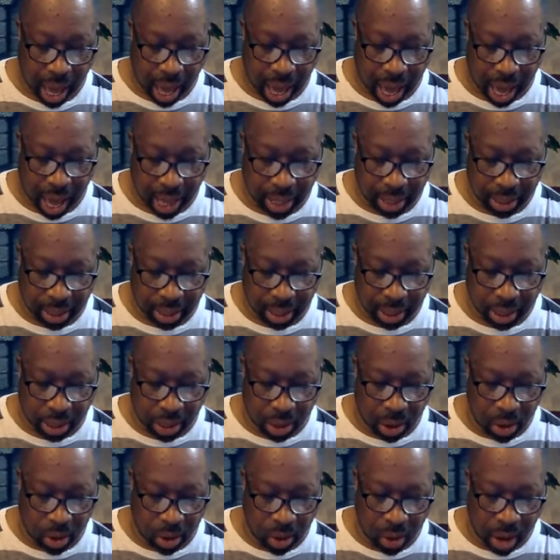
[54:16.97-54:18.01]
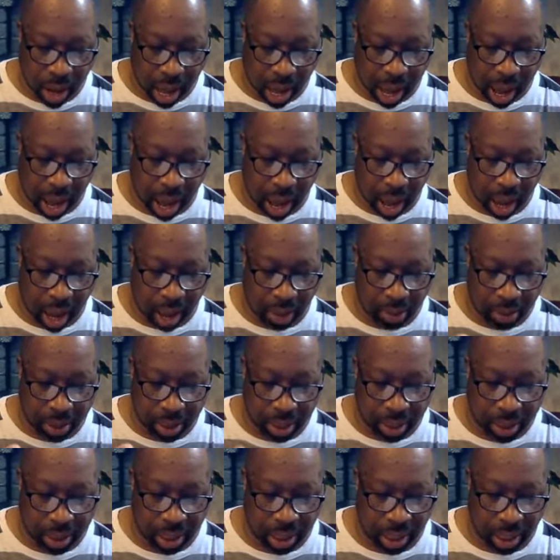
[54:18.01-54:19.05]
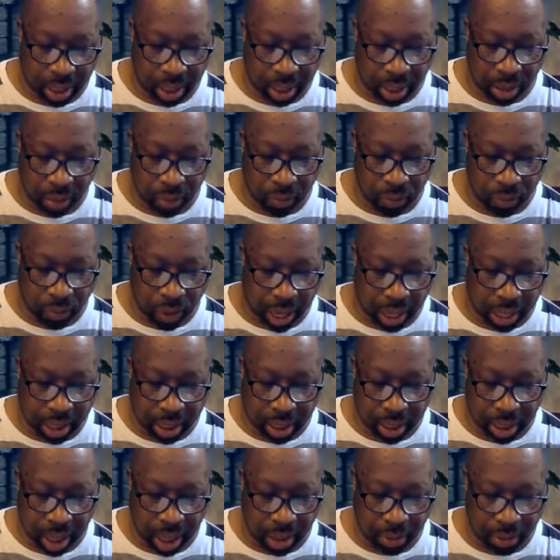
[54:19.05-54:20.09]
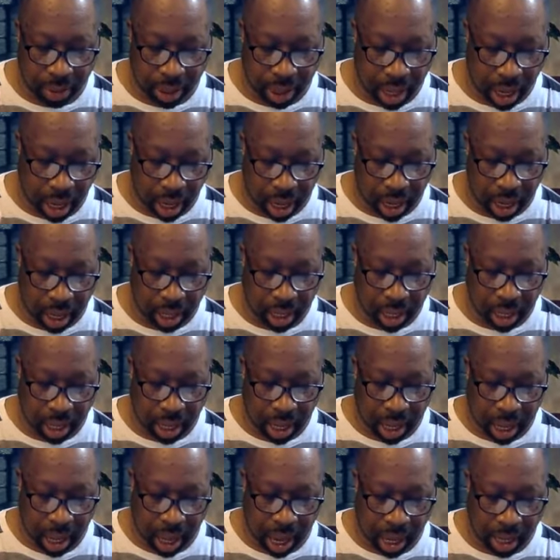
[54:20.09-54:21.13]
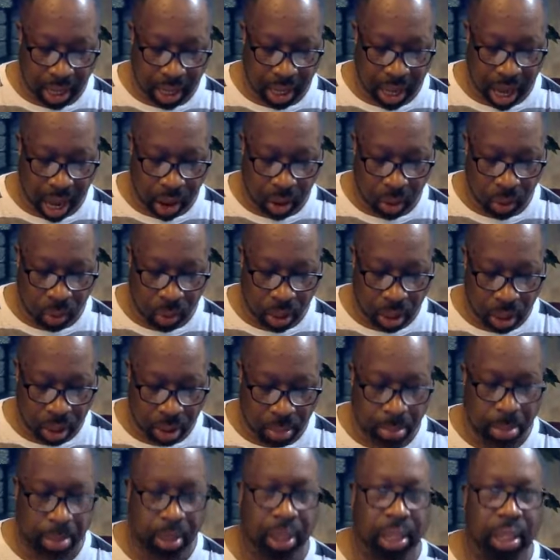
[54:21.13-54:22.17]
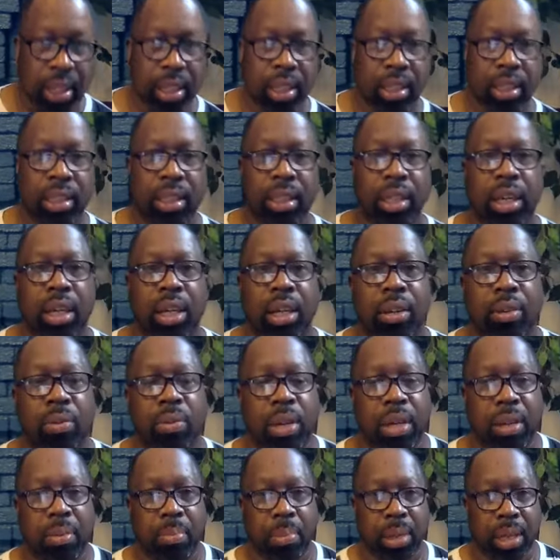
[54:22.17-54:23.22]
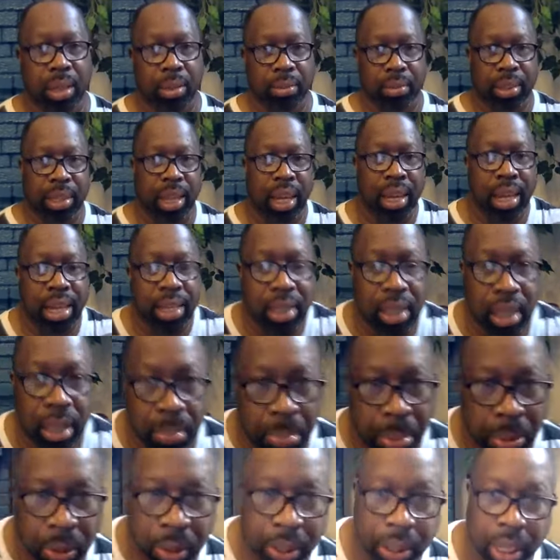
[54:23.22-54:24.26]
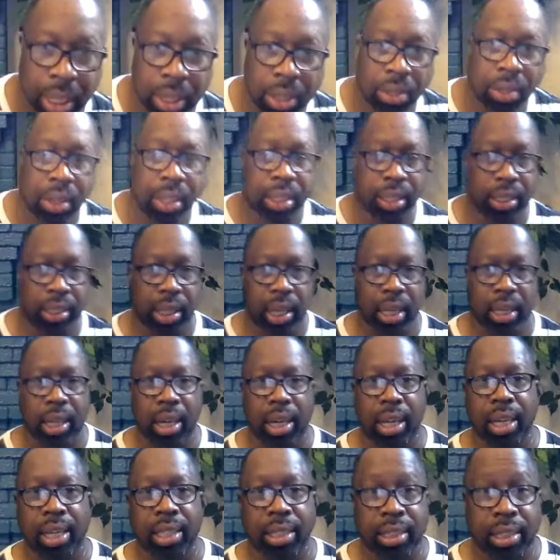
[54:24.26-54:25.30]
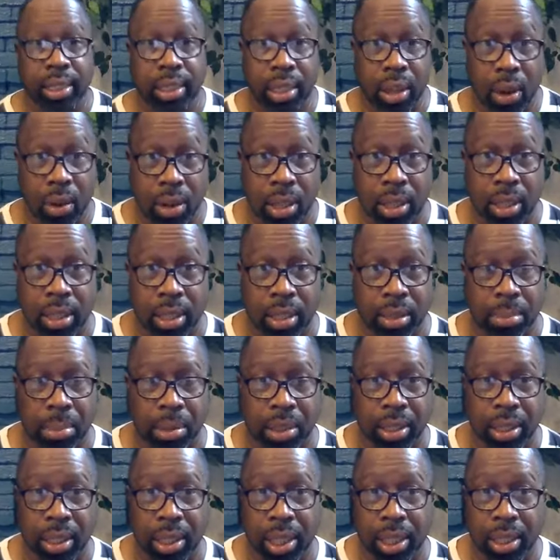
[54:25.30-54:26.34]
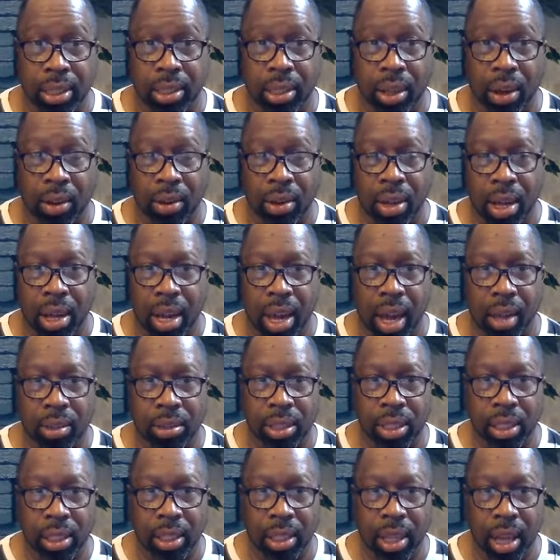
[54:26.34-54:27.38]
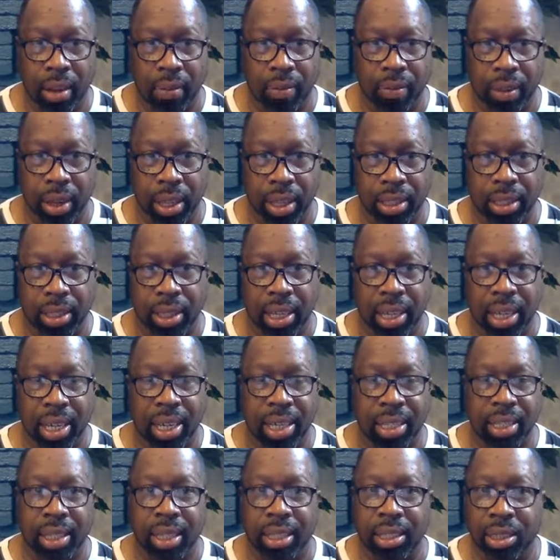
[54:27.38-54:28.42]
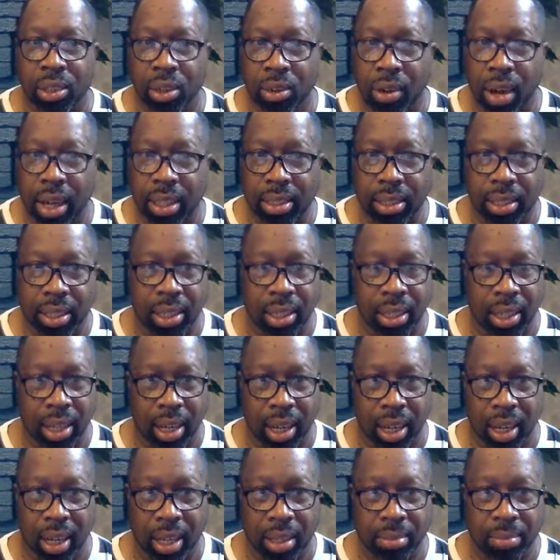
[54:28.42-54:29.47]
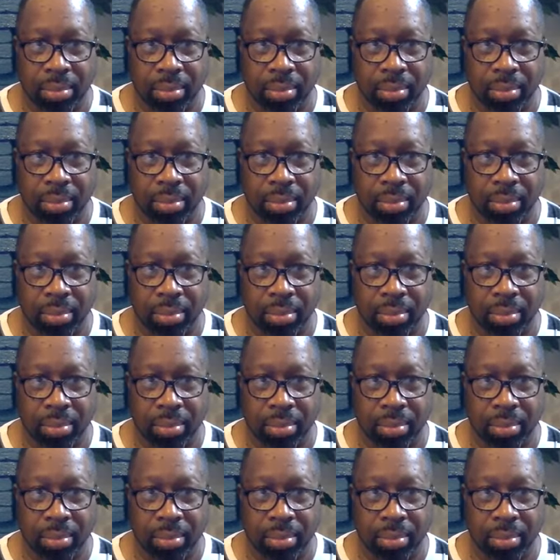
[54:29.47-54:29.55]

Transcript: As though I have seen the face of God, and thou was pleased with me. Now that's important that you understand that. He's talking to his brother Esau. I've seen thy face, and it's as though I've seen God